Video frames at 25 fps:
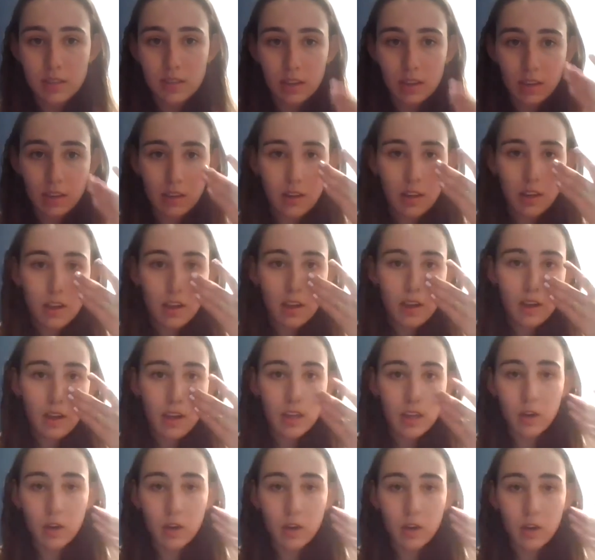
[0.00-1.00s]
And
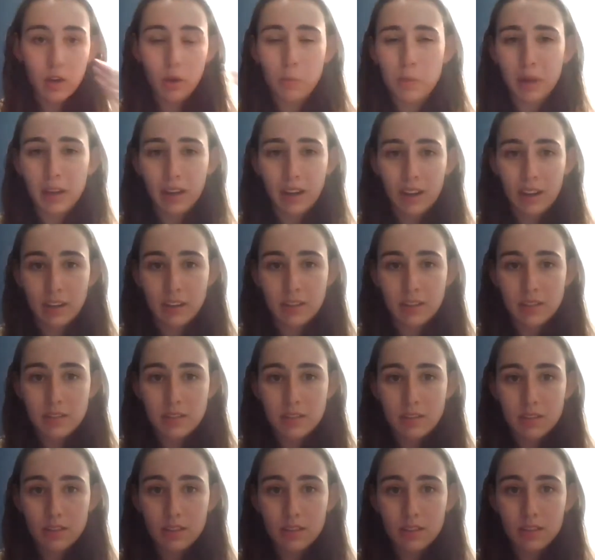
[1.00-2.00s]
it opened my
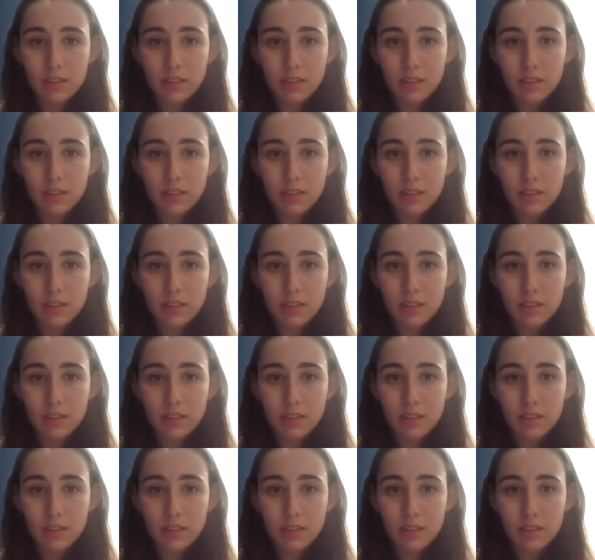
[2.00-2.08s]
eyes